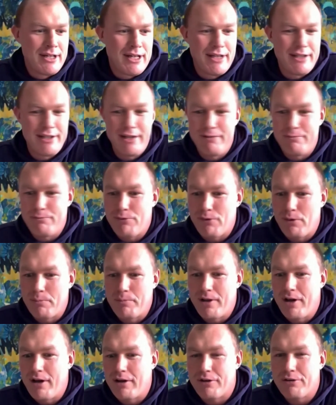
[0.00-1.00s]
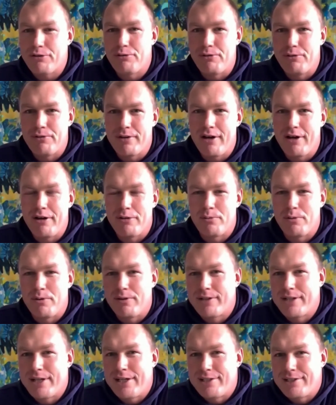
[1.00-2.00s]
and then from the oak, through the oak, we'll
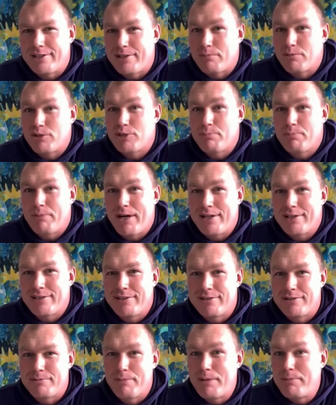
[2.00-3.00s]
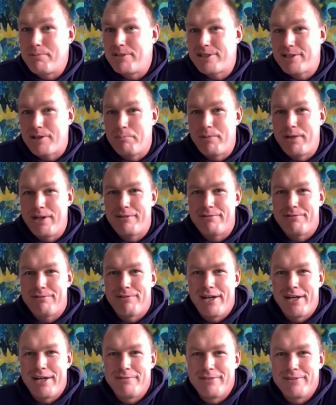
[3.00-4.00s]
taste some spices, maybe some meat
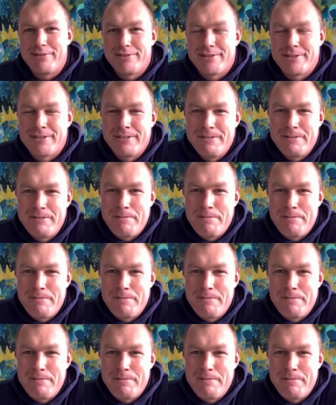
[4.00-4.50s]
flavors.